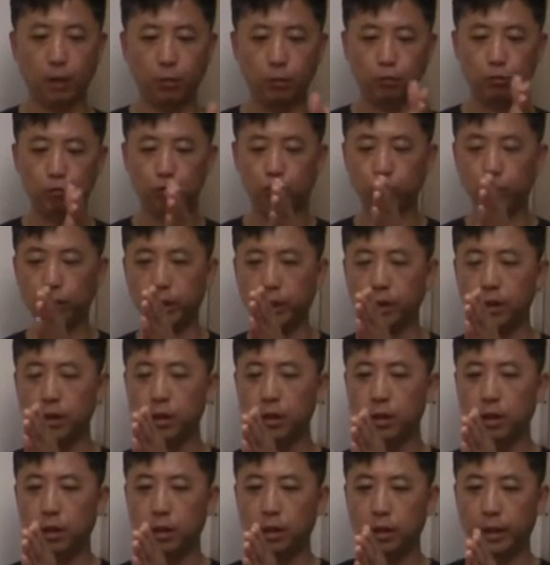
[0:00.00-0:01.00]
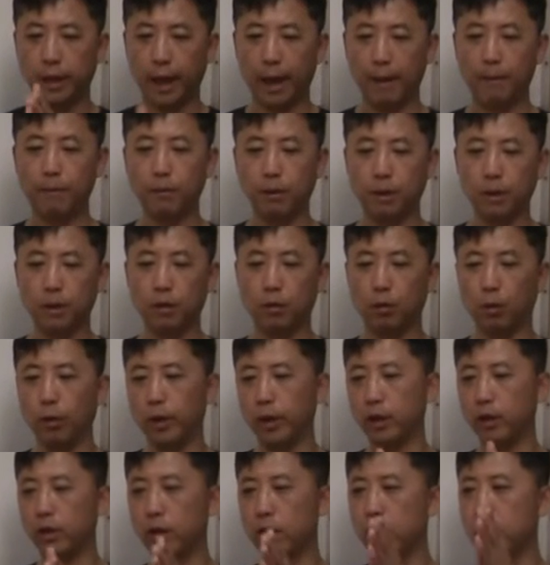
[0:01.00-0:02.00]
doing gambling,
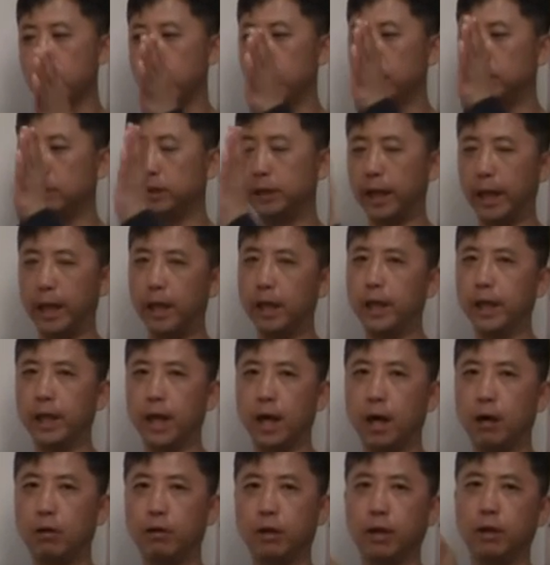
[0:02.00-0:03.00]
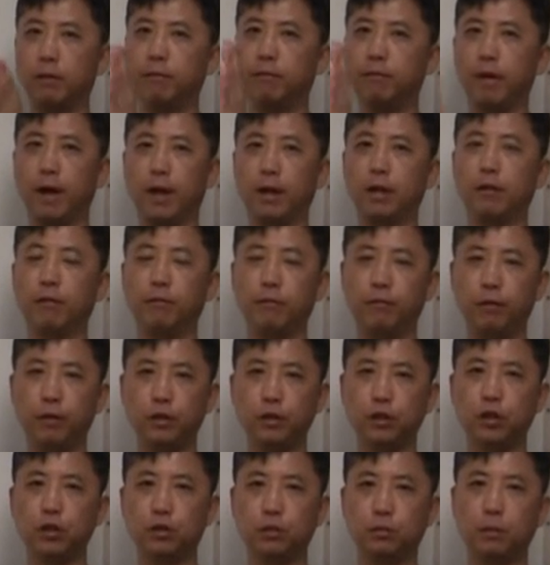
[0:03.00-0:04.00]
going sailing out and finding
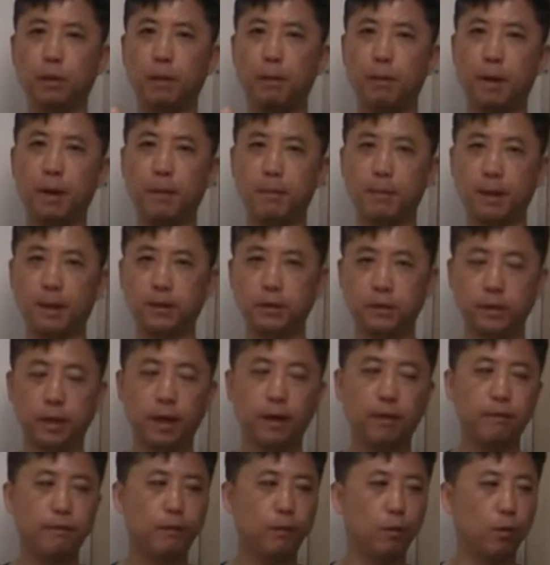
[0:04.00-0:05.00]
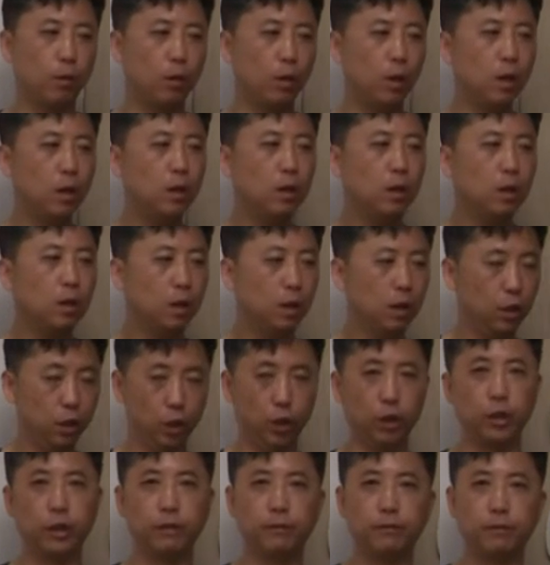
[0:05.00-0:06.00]
fishing spot by myself, or
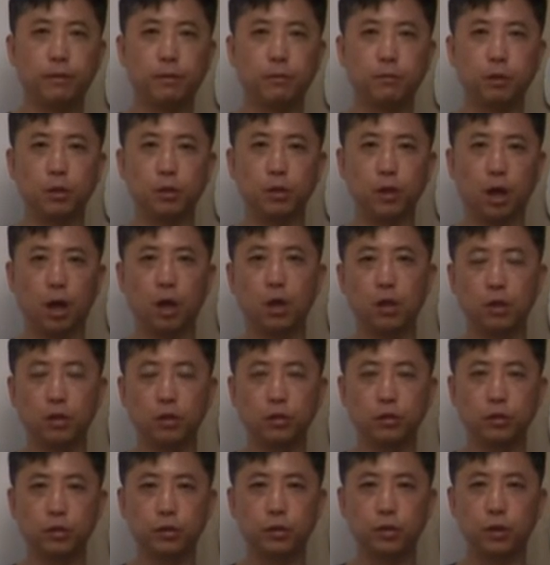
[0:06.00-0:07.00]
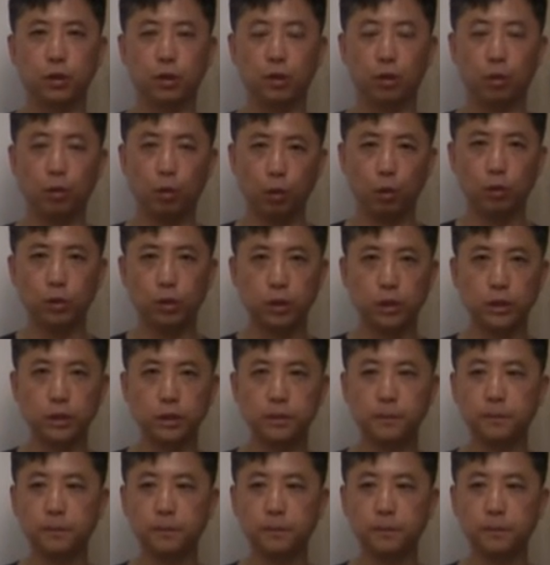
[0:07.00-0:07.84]
learning from the knowledge holders.